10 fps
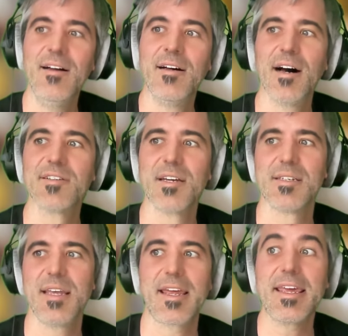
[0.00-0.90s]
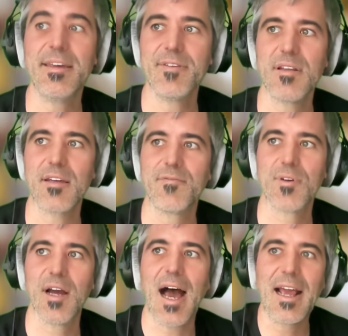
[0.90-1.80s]
I was gonna say like even like
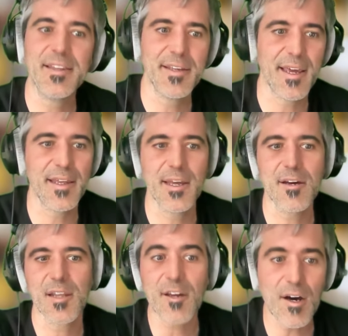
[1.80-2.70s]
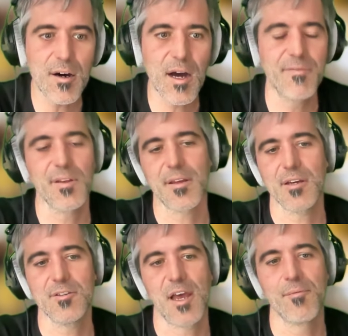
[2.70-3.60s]
for ideating on like, oh, I feel like
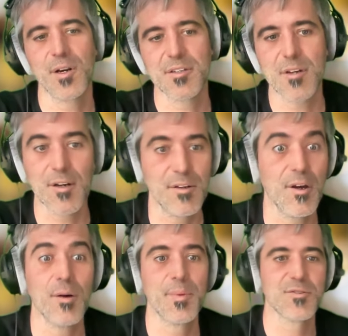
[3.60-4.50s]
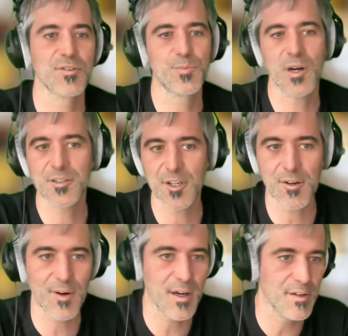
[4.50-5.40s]
I sh- I want to start a new open source project
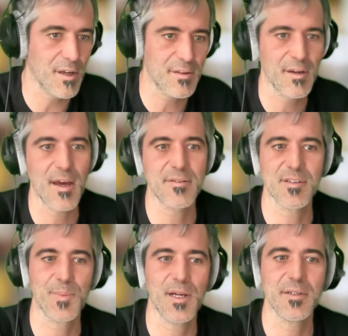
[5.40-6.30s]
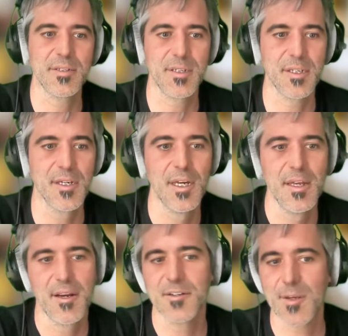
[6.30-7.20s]
around like data access policy.
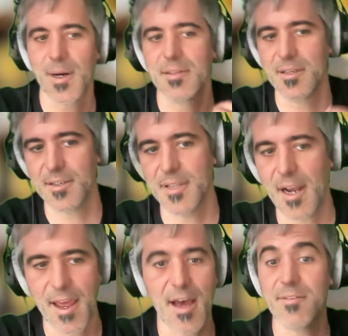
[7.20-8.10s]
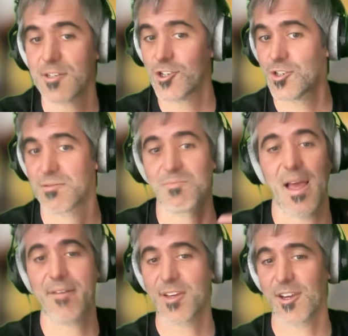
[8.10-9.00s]
Here's some ideas that I have, and just
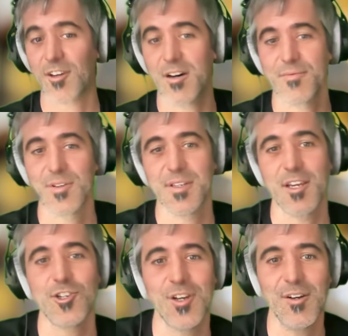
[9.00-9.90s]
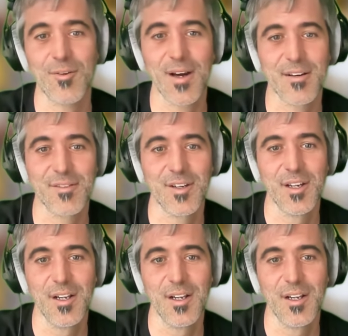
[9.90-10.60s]
having a conversation around,